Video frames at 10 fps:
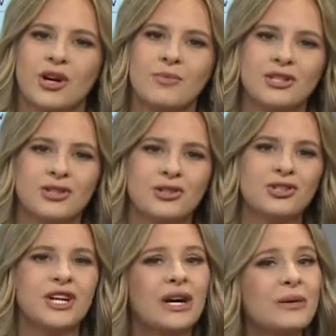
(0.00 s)
Commissioner
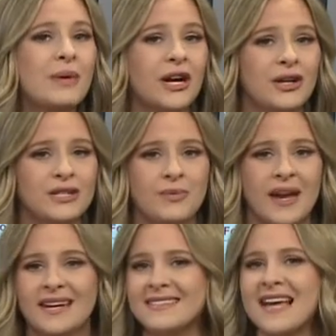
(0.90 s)
Cherie Berry's
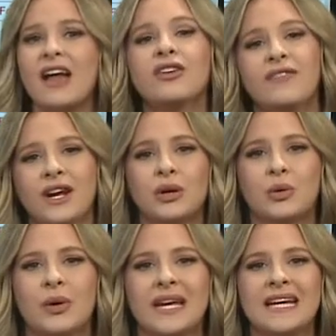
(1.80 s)
reign as elevator
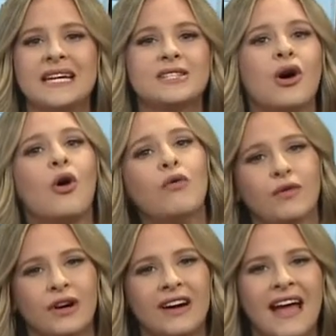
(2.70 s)
queen is
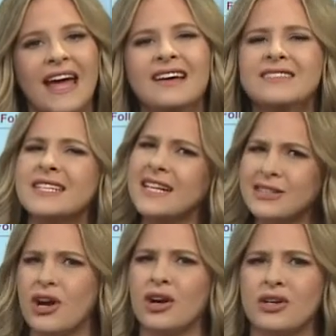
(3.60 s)
over, and
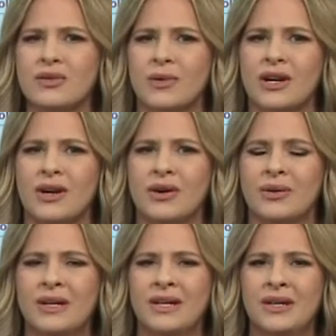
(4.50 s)
TikTokers want to know,
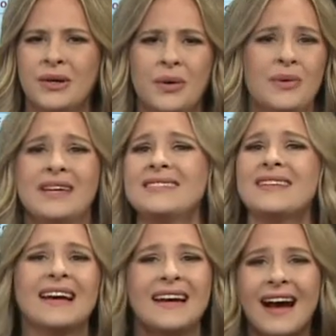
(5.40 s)
who is
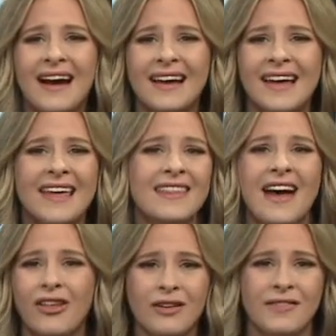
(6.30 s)
that guy in the
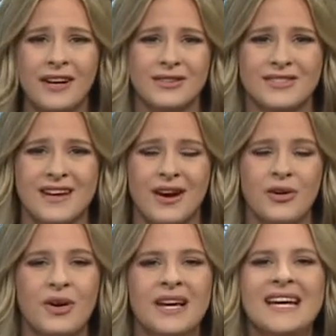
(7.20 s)
elevators
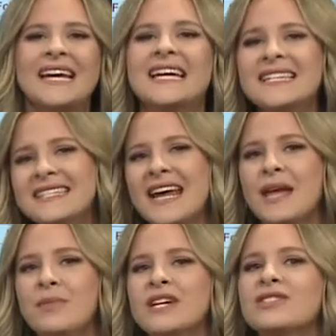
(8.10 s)
now? His
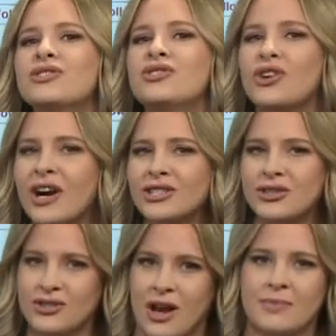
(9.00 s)
name is Josh
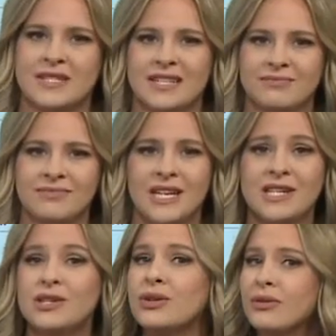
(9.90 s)
Dobson.
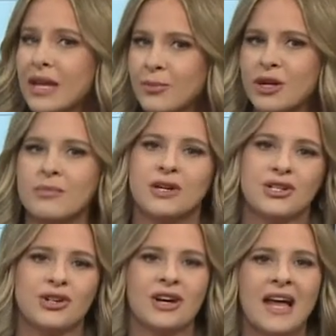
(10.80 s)
He's a new Labor
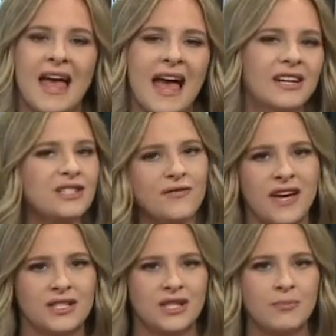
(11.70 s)
Commissioner, and his
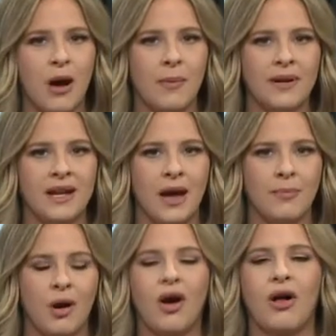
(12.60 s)
face is popping
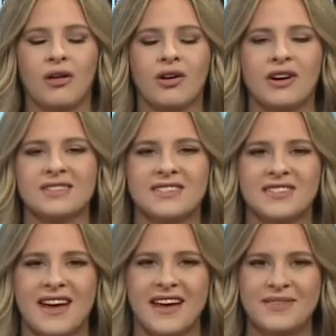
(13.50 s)
up all across the
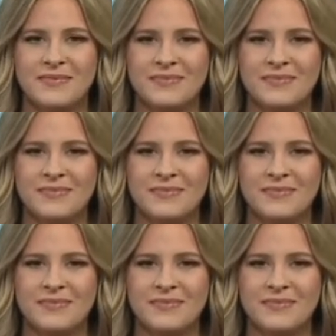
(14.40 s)
state.